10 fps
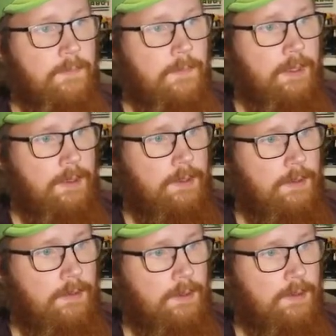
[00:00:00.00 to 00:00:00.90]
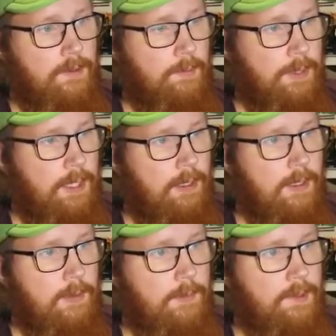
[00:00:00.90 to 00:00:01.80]
There, there, there's a plan.
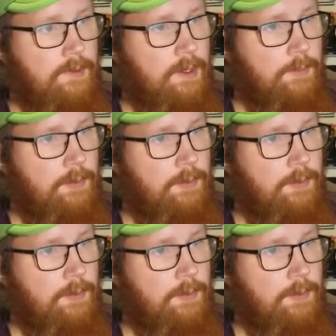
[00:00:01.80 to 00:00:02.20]
I'm gonna set up a